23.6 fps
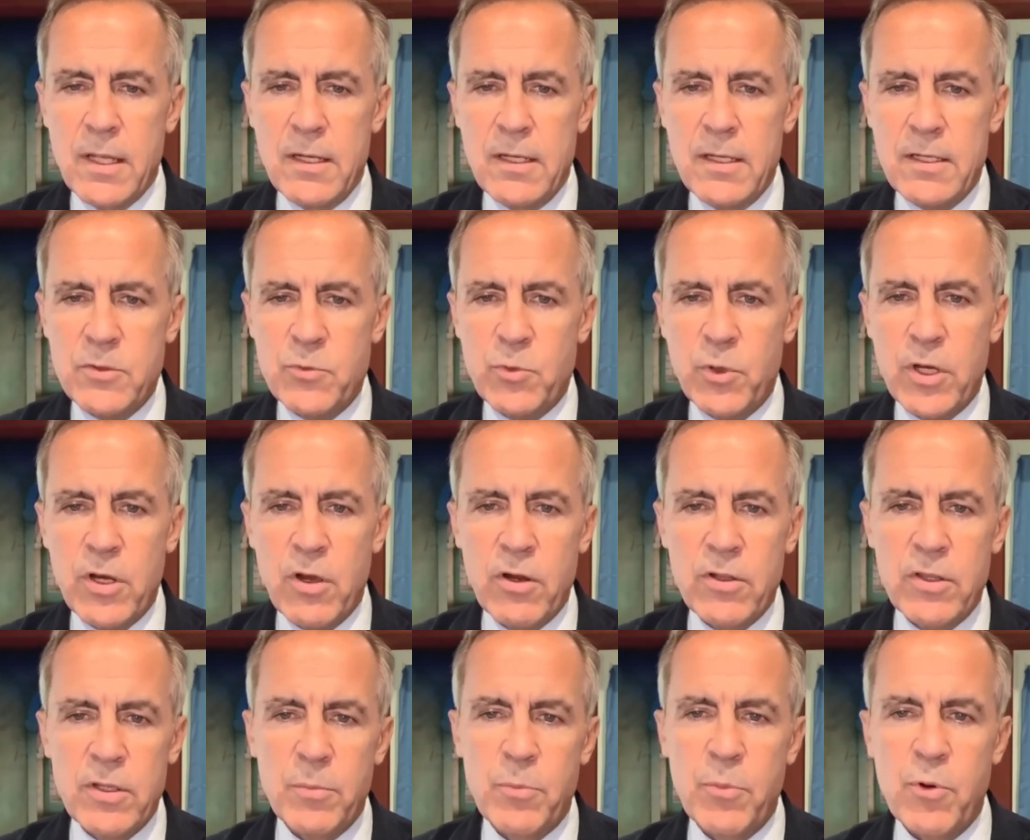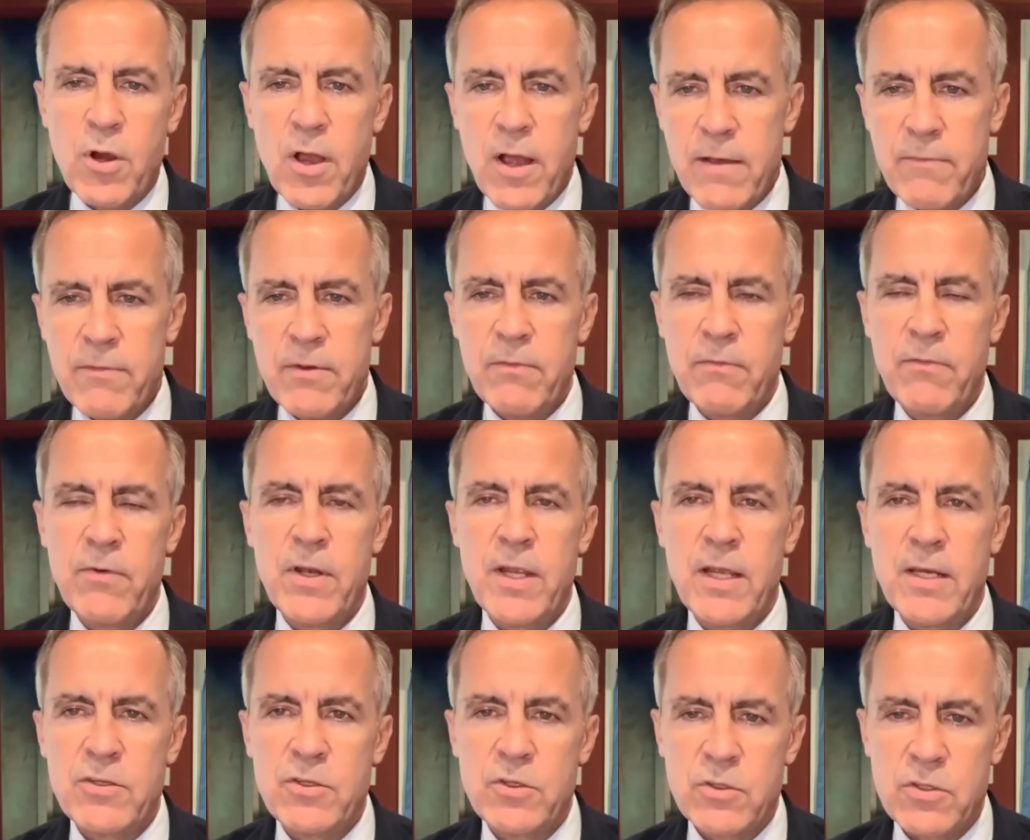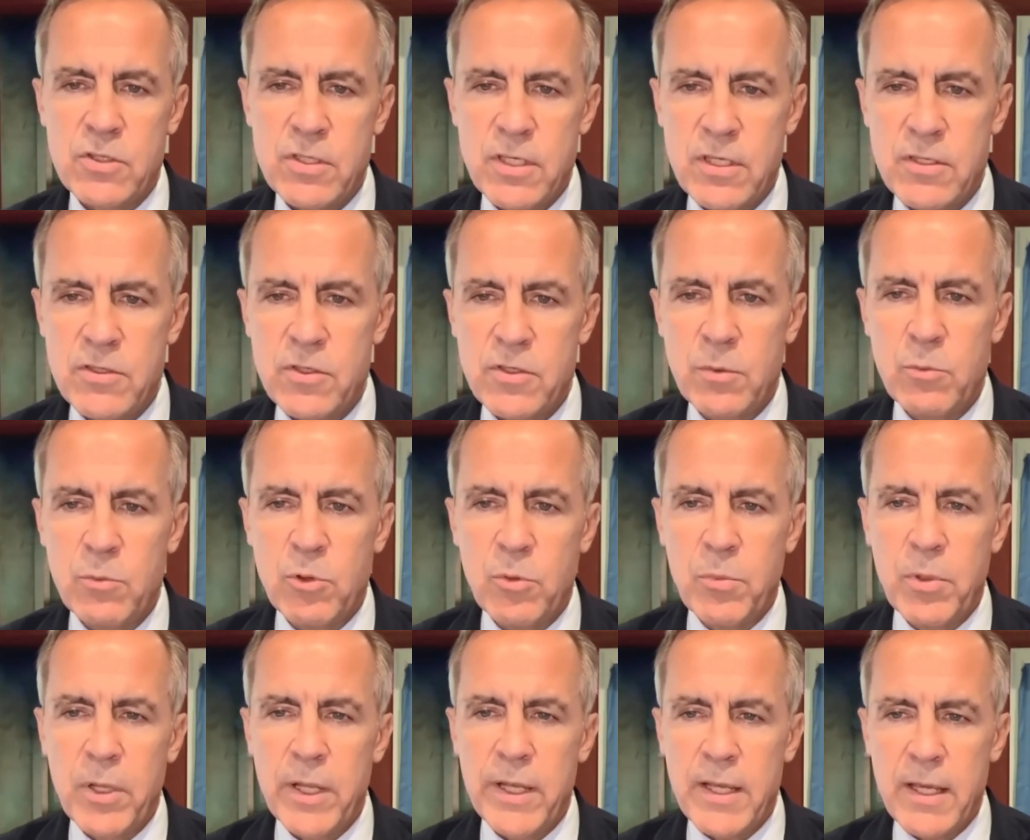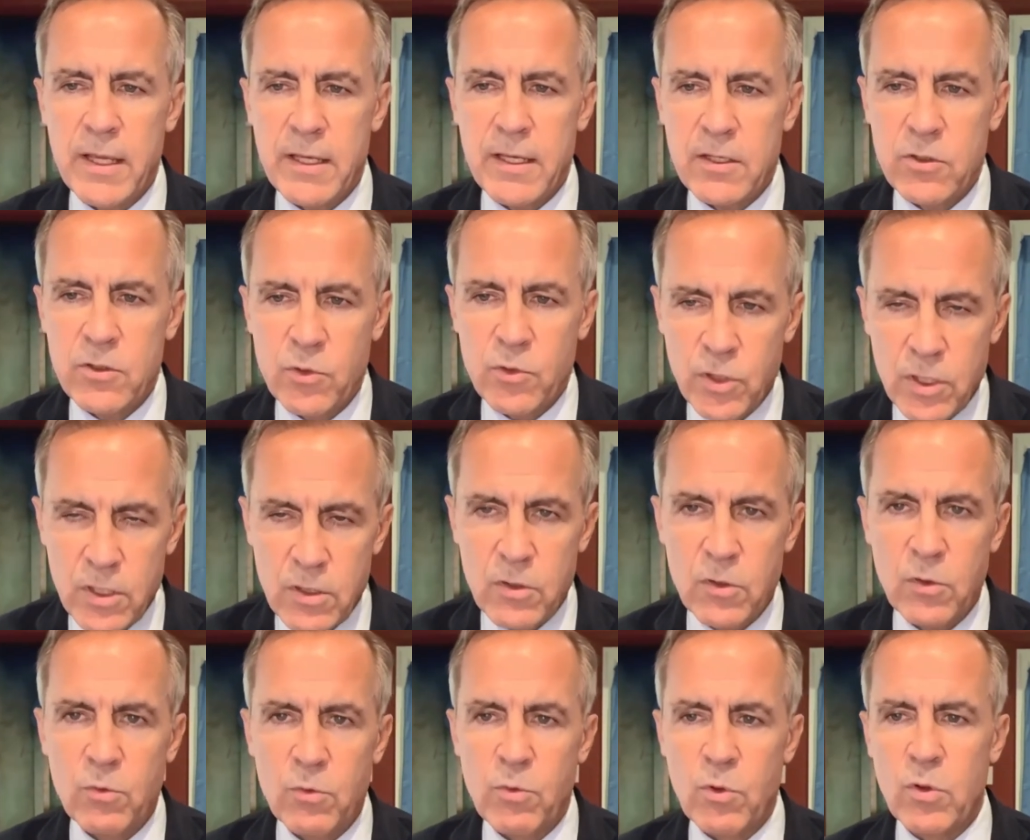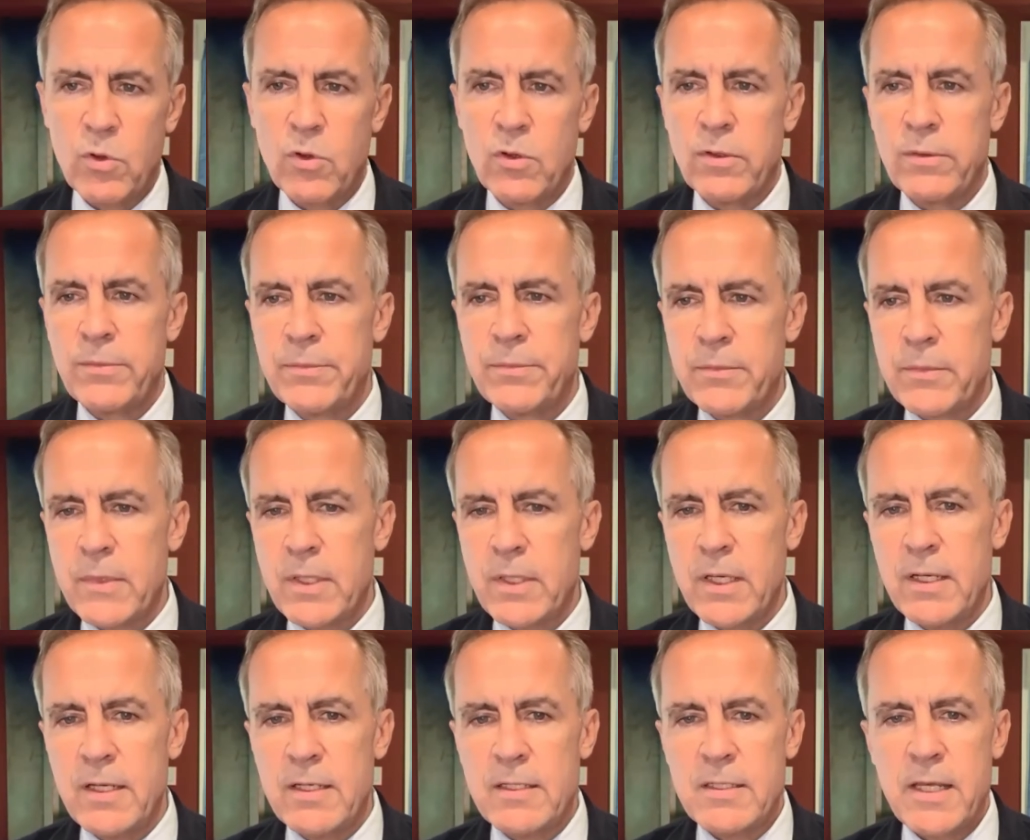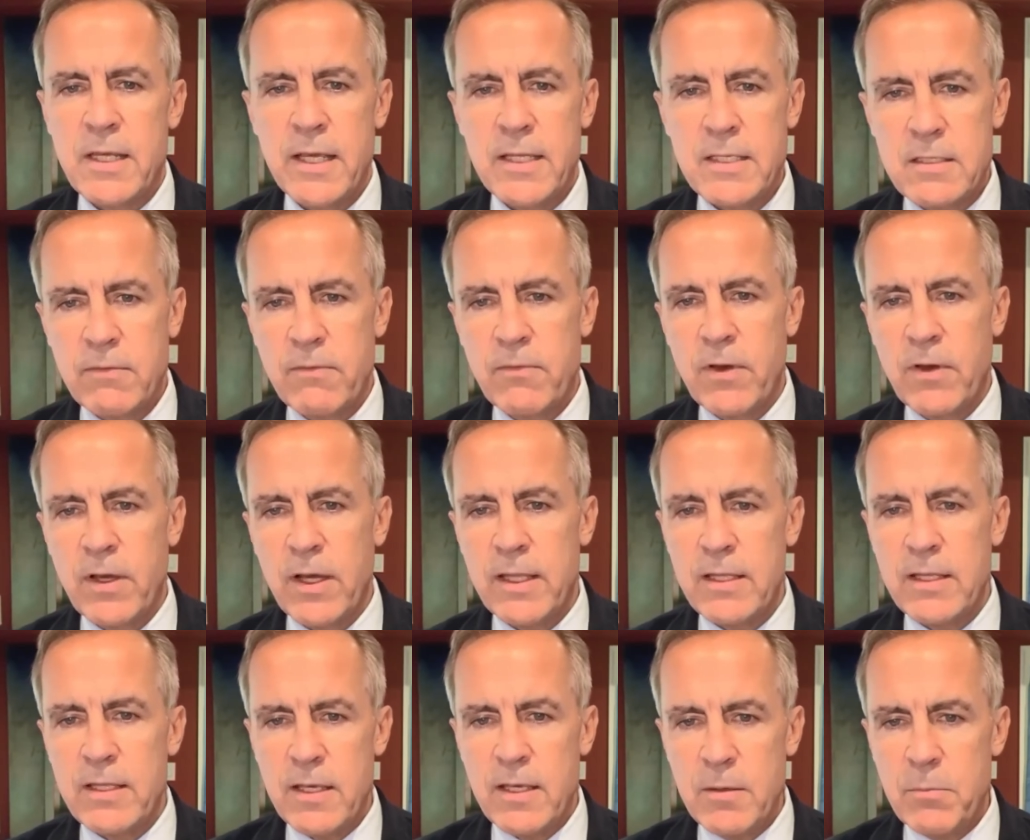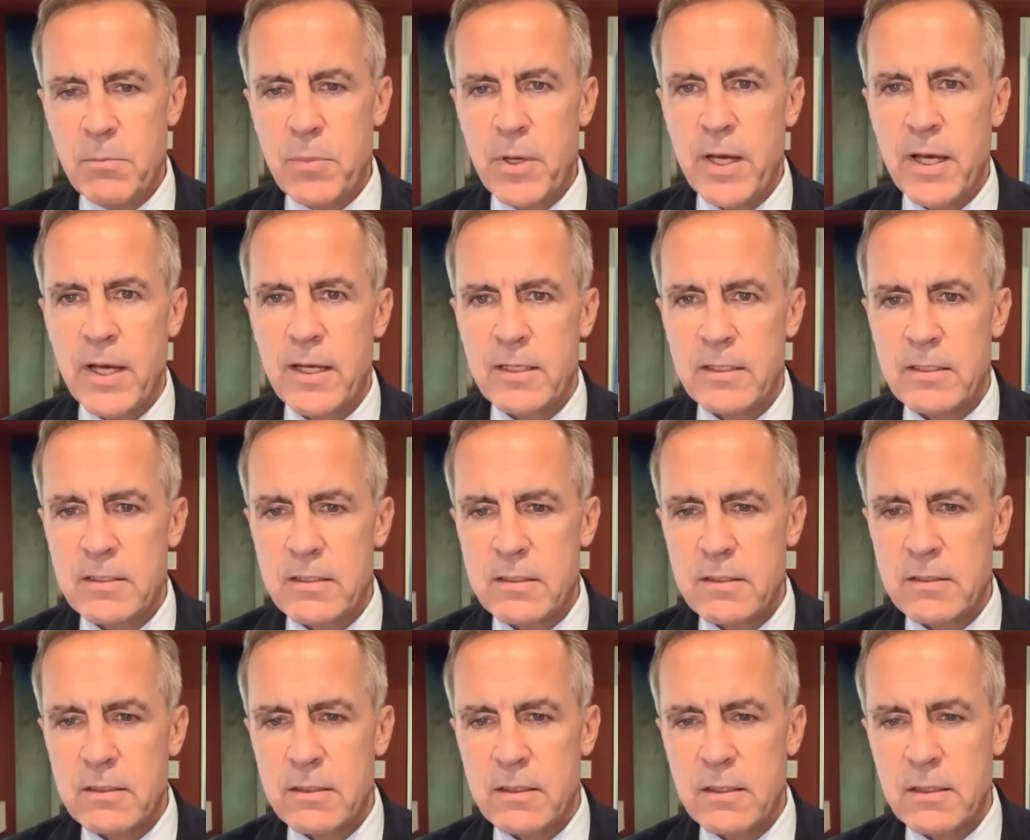In this regard, the private financial system will play a critical role in intensifying the impact